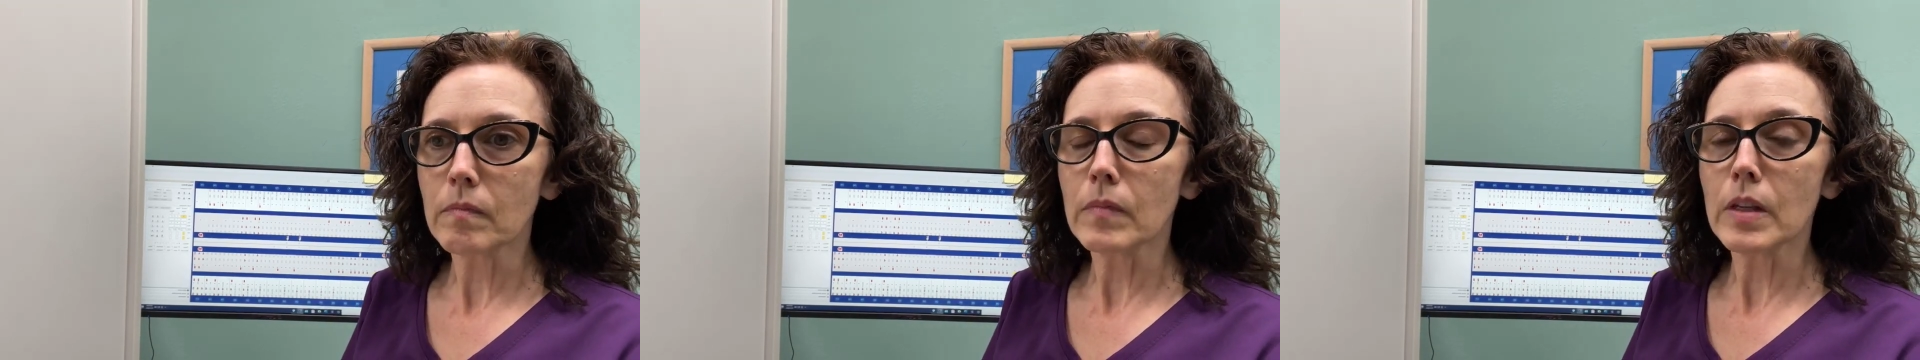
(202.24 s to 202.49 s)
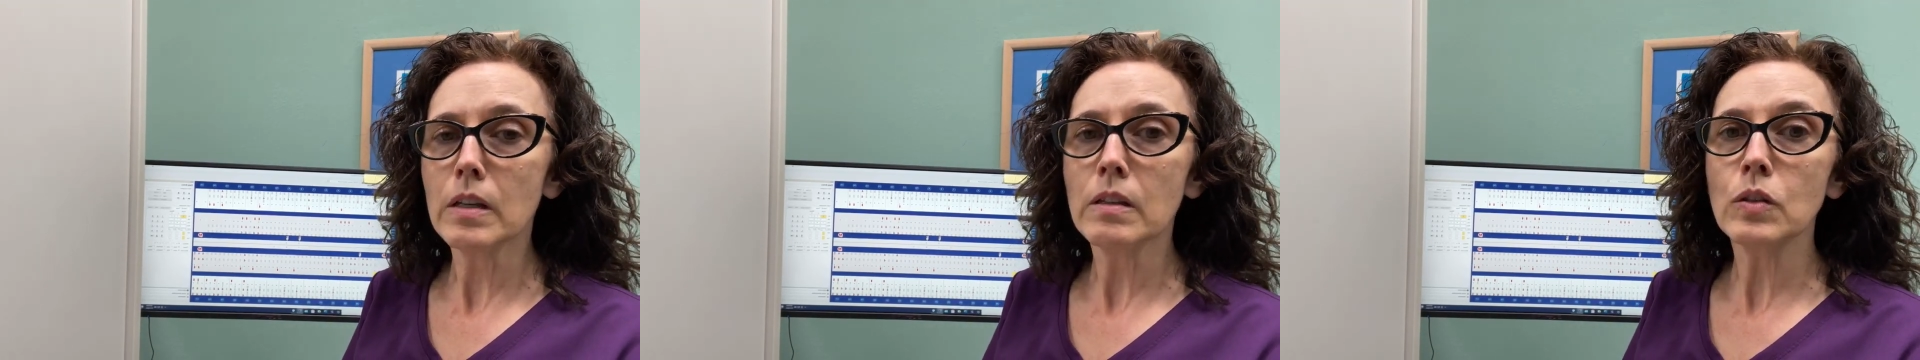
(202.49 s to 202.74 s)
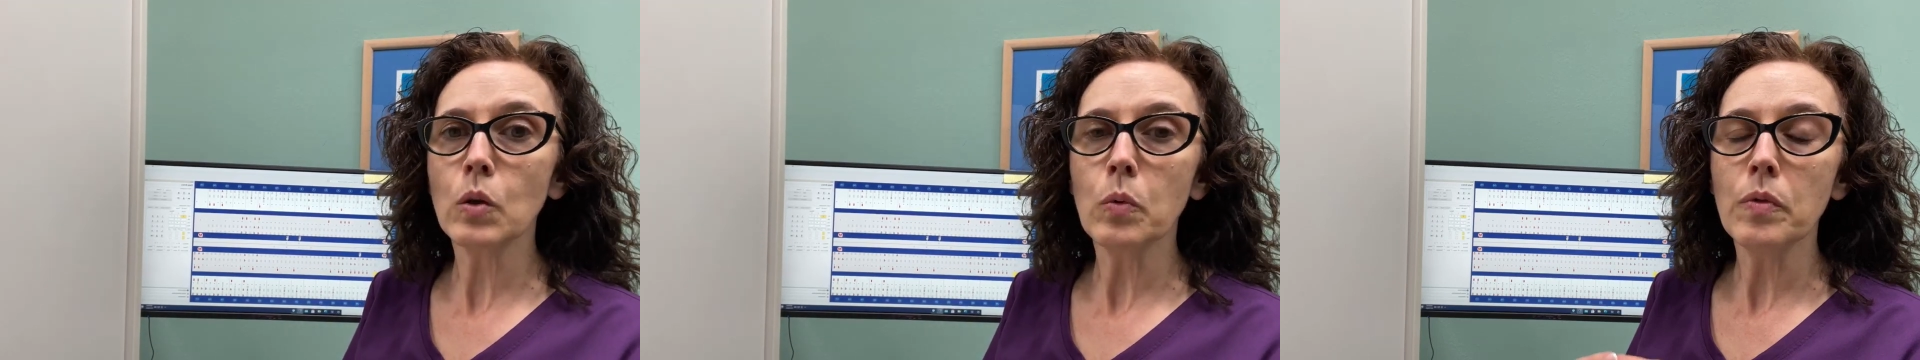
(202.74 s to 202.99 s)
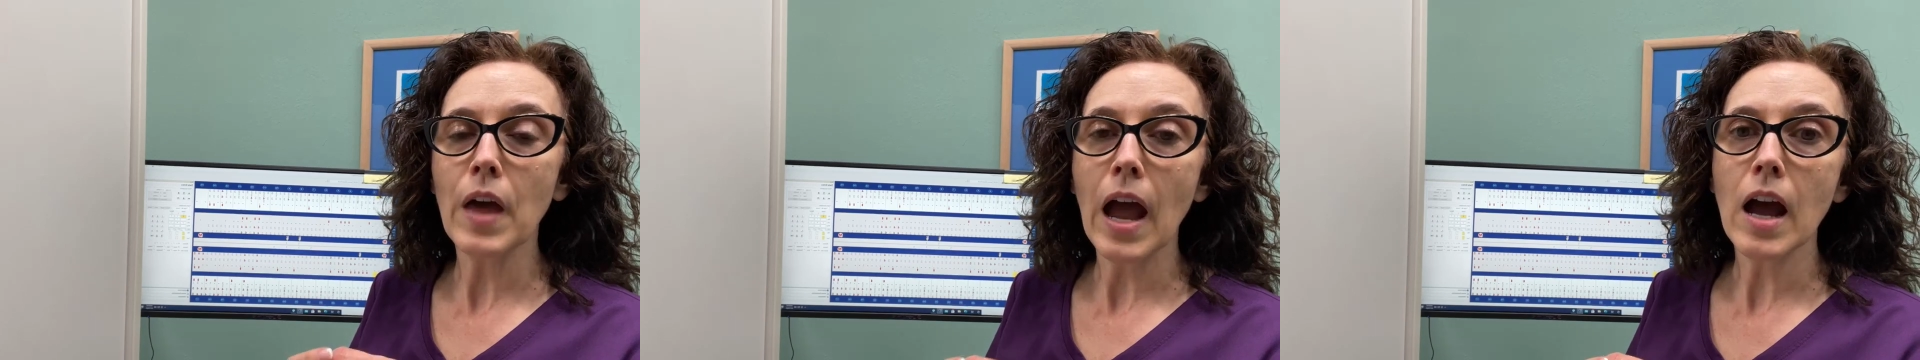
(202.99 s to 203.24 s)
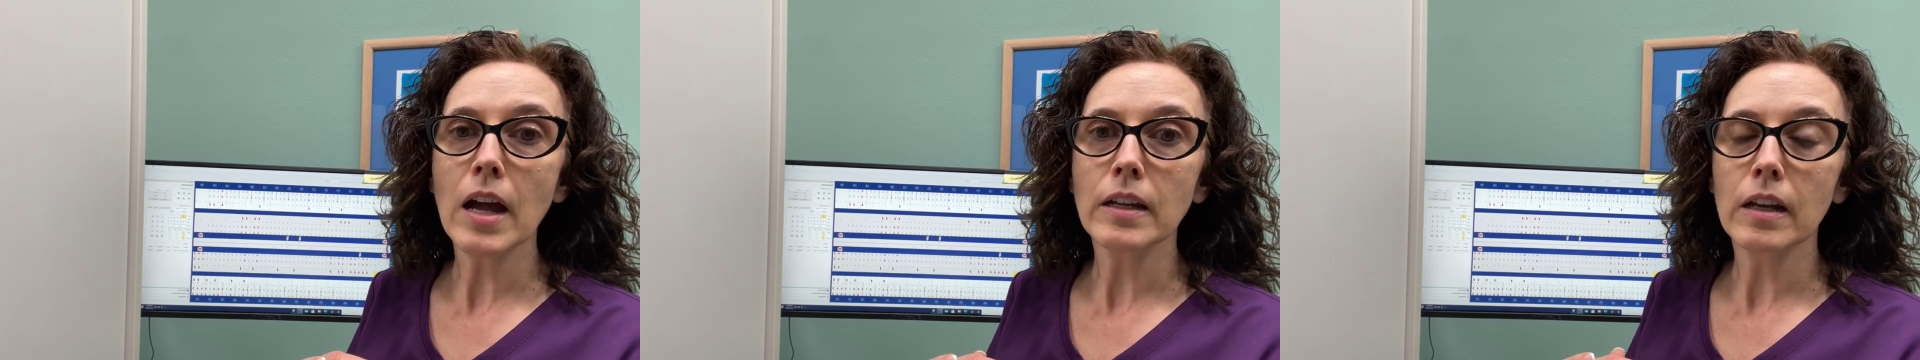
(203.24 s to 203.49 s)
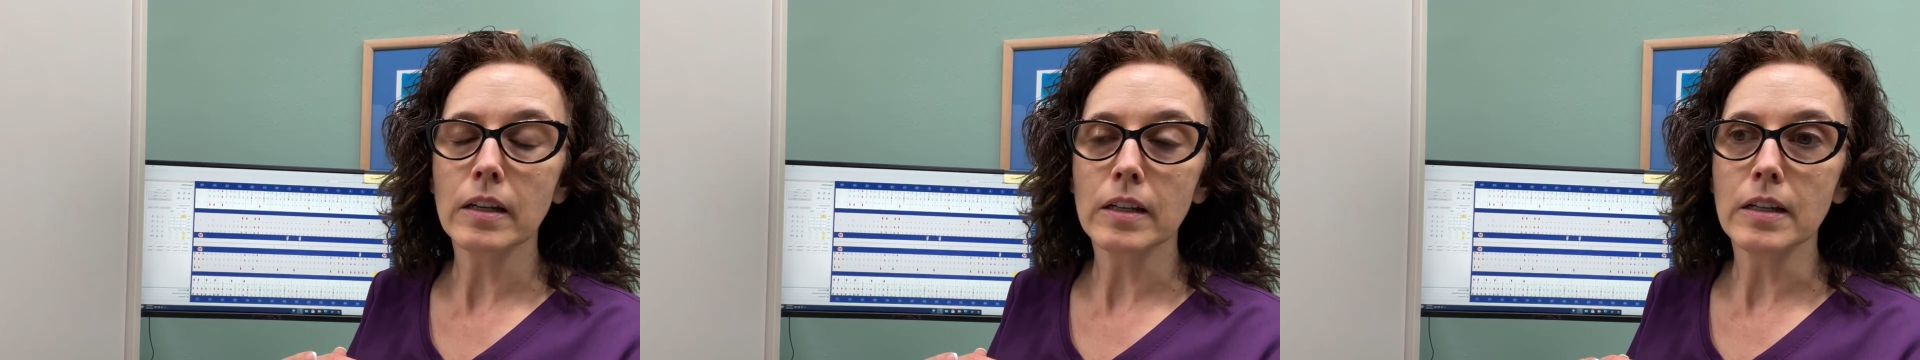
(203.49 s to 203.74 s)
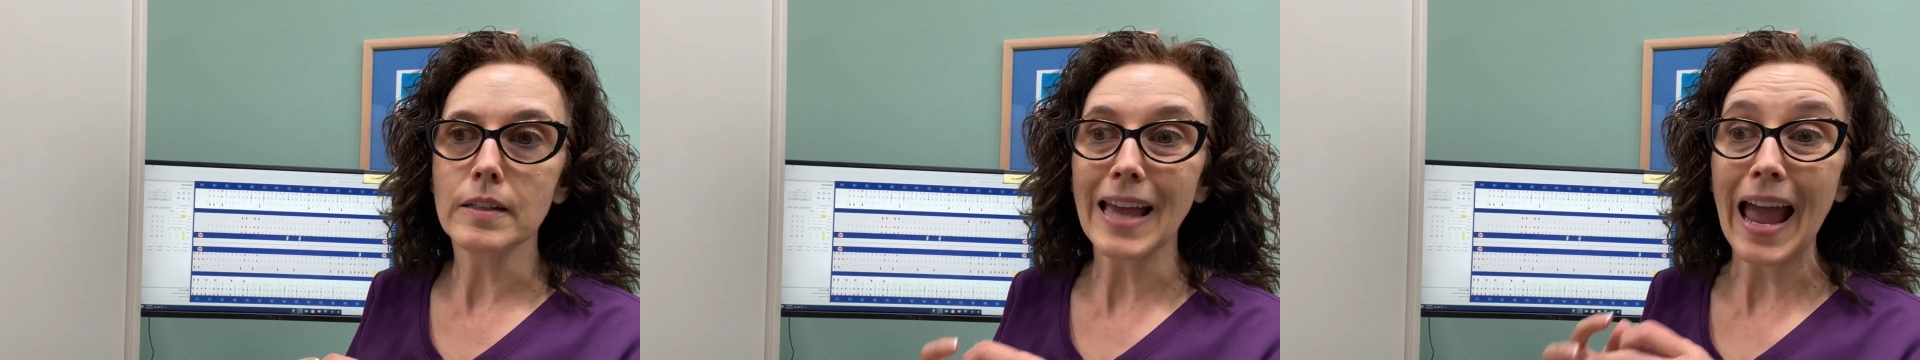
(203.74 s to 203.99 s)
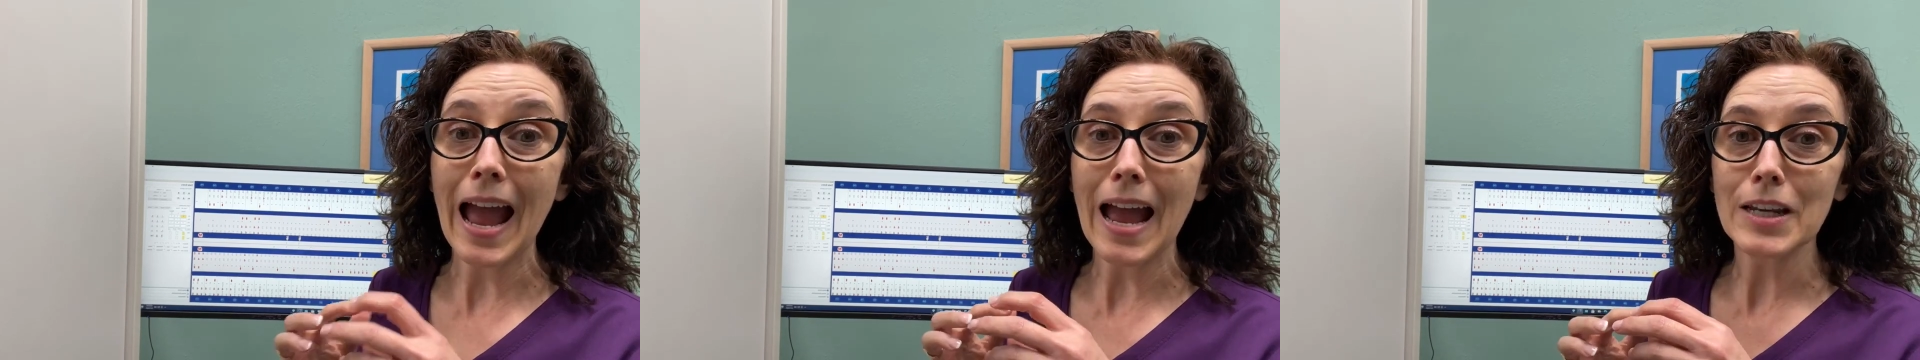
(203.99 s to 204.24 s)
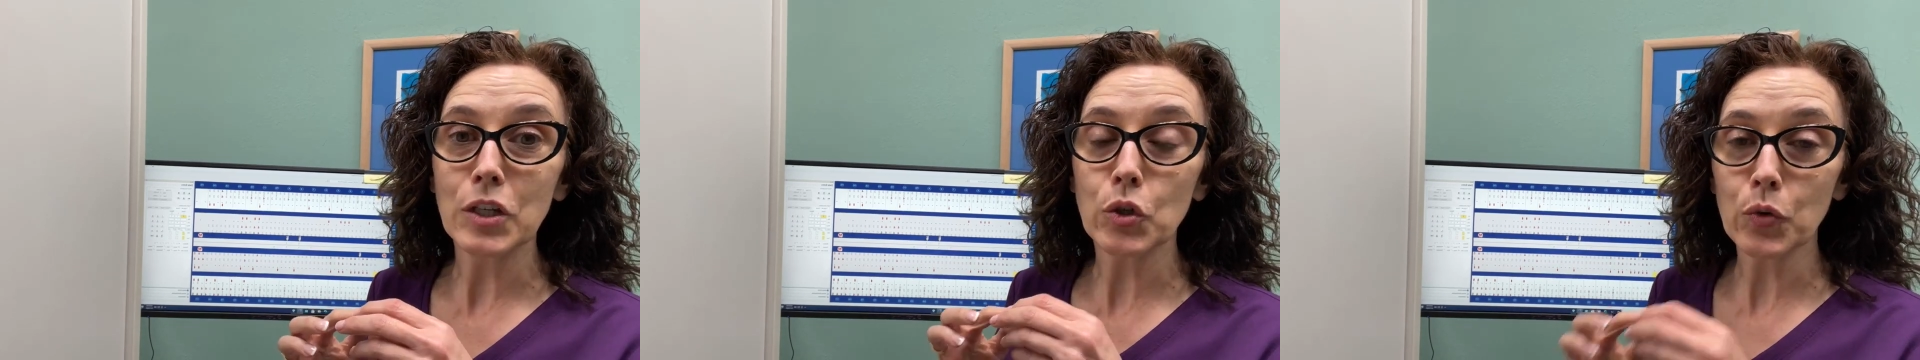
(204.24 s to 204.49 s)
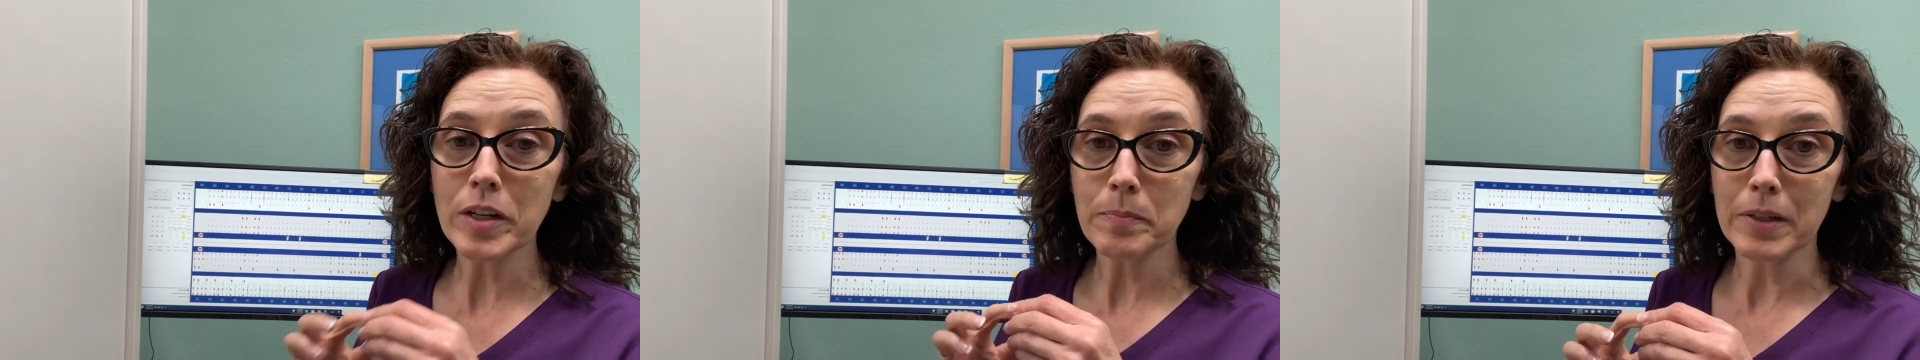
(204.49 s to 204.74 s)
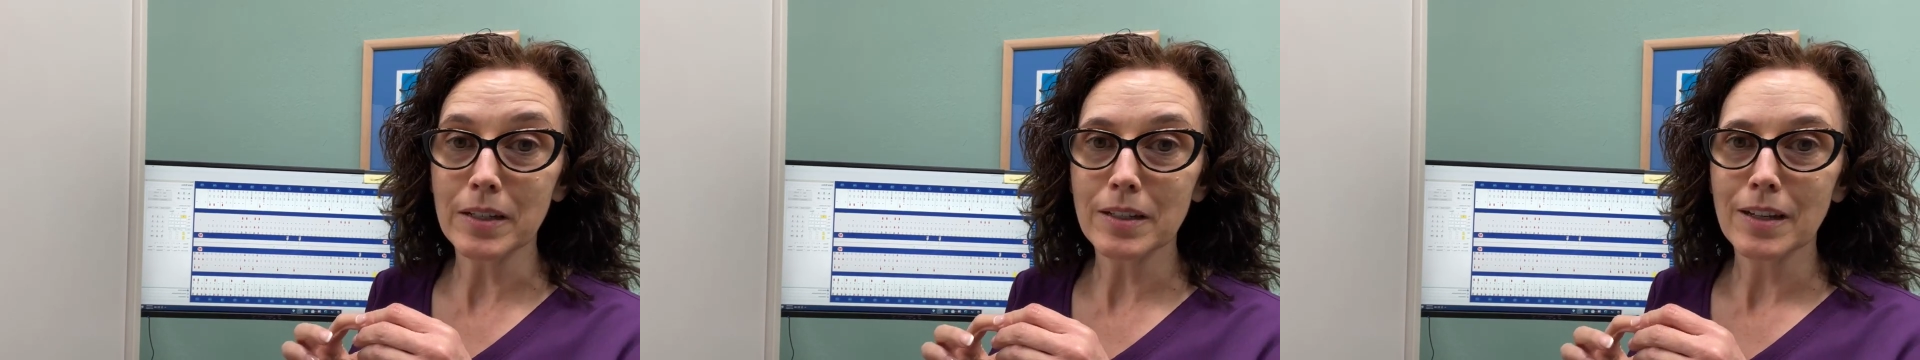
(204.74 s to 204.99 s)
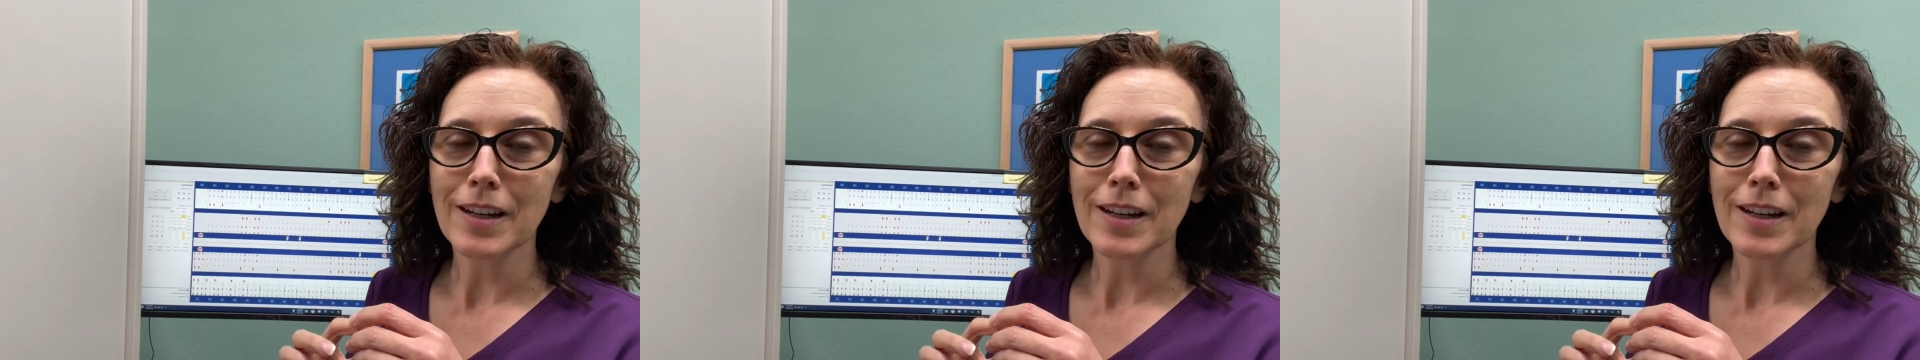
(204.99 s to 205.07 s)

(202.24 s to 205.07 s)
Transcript: And so that is treatment